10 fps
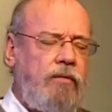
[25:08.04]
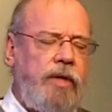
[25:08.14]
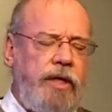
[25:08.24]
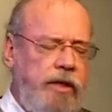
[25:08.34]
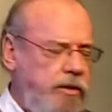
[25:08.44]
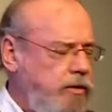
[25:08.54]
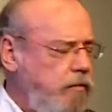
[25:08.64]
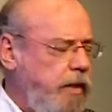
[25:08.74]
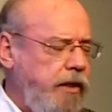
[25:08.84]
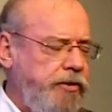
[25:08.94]
we need you
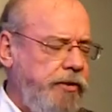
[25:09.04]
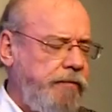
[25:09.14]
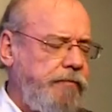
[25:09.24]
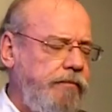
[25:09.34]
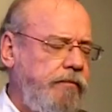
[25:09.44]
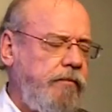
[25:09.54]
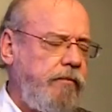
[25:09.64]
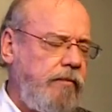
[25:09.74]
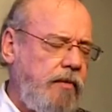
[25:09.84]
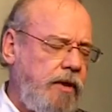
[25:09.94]
so much.
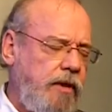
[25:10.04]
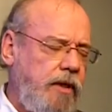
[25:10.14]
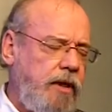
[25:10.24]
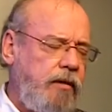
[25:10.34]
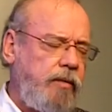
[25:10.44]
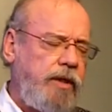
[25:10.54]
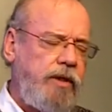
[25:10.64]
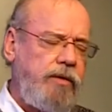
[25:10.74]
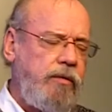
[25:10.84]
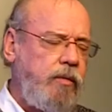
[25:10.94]
And we
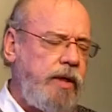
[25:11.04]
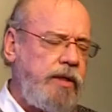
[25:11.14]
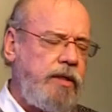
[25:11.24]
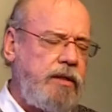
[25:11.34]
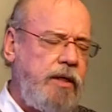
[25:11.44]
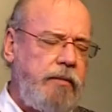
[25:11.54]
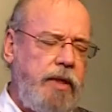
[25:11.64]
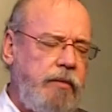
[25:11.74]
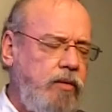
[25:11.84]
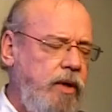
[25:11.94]
need you in ways that
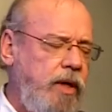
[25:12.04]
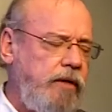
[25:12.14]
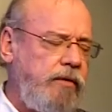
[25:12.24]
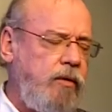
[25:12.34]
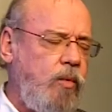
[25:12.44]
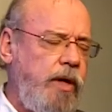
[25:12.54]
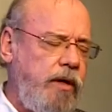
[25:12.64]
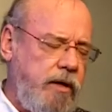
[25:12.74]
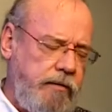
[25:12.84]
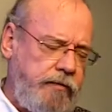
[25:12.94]
sometimes we're not even
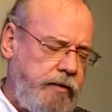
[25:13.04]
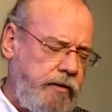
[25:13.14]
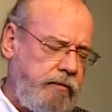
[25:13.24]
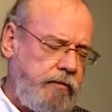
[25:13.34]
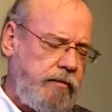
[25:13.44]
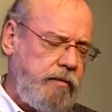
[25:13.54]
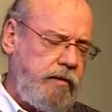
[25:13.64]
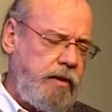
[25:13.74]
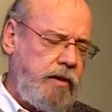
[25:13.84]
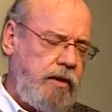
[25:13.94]
aware of.
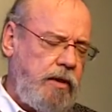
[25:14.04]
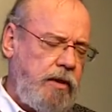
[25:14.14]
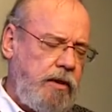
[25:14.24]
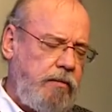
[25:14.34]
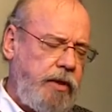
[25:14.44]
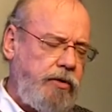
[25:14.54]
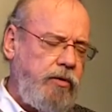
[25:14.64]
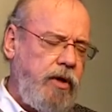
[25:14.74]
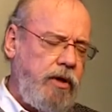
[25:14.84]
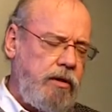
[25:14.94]
But
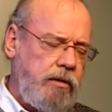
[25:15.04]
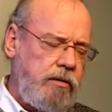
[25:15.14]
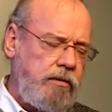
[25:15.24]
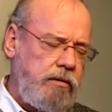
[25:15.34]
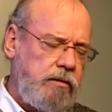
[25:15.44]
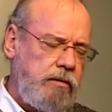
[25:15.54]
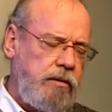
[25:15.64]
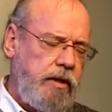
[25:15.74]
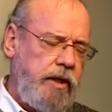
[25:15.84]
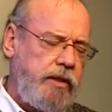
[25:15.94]
you are.
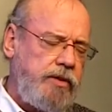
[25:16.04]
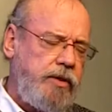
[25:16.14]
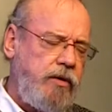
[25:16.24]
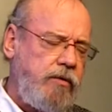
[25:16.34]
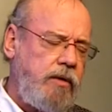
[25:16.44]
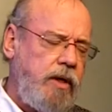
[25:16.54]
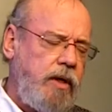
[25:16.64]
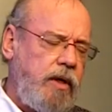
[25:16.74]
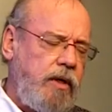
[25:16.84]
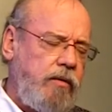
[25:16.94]
And so
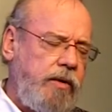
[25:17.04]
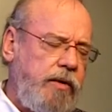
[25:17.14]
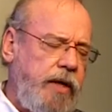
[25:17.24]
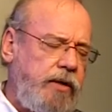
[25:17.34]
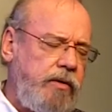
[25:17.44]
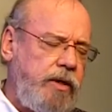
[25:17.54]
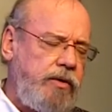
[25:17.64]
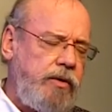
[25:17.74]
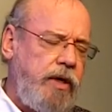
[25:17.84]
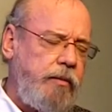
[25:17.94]
we thank you
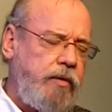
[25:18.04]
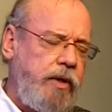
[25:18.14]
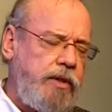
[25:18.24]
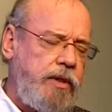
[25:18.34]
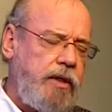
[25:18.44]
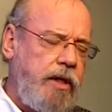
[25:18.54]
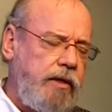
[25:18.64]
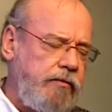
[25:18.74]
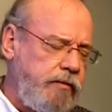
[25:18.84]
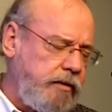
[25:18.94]
that you come to us in
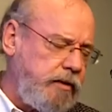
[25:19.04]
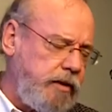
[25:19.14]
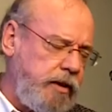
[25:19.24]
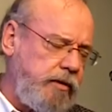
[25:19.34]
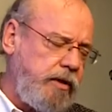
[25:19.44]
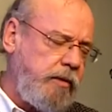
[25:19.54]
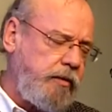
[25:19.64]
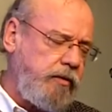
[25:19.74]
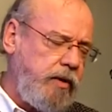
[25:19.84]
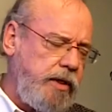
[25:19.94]
love, and you come
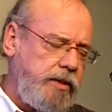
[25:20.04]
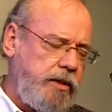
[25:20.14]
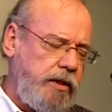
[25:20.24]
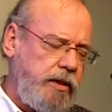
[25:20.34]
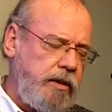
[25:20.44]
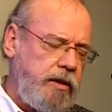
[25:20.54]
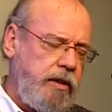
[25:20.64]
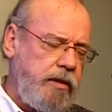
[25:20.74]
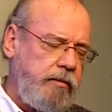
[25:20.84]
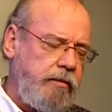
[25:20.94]
to us in
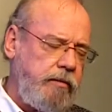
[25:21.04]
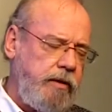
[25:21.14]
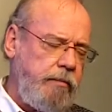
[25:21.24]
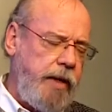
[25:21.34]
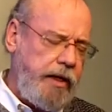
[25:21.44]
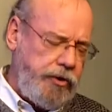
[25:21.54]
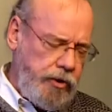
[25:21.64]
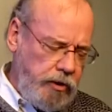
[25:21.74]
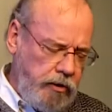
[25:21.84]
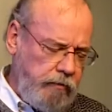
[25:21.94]

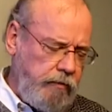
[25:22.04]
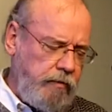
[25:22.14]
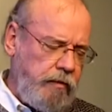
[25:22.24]
compassion,